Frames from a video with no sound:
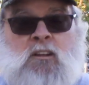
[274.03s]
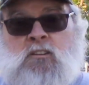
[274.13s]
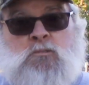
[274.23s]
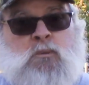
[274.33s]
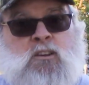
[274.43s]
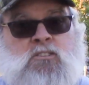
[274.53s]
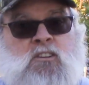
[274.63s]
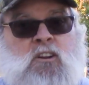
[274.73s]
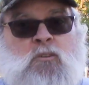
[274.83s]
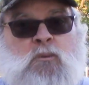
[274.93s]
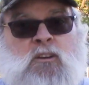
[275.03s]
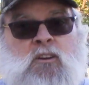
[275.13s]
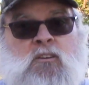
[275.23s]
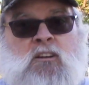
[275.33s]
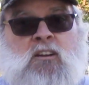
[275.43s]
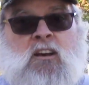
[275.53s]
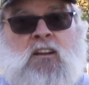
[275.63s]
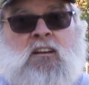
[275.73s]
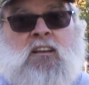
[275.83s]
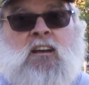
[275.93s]
and especially don't be doing it
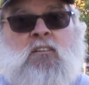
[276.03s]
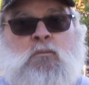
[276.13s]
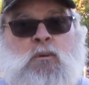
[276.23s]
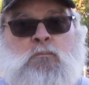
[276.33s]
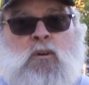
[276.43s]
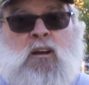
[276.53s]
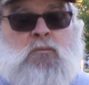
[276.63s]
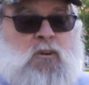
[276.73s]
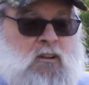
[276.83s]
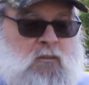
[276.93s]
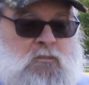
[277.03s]
on any government property.